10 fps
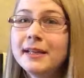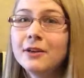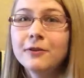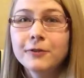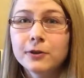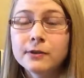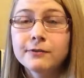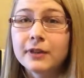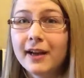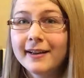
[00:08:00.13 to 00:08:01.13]
me know if you're
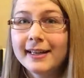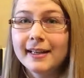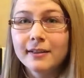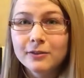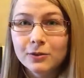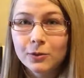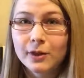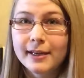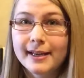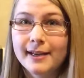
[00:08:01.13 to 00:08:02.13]
vlogging
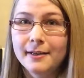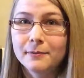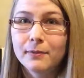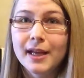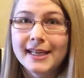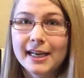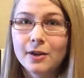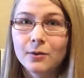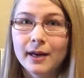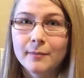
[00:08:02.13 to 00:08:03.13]
your
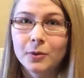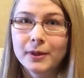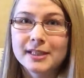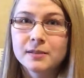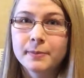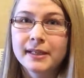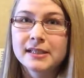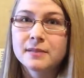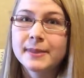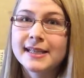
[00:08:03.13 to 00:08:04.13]
NaNoWriMo
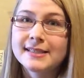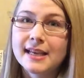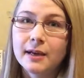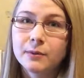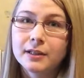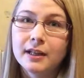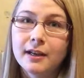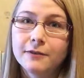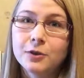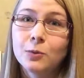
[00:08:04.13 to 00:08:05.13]
experience, because I would
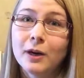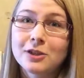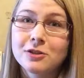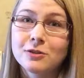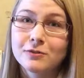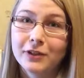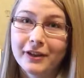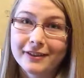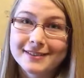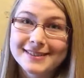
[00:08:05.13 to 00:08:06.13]
love to watch those
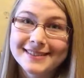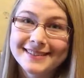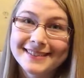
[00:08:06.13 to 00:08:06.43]
vlogs.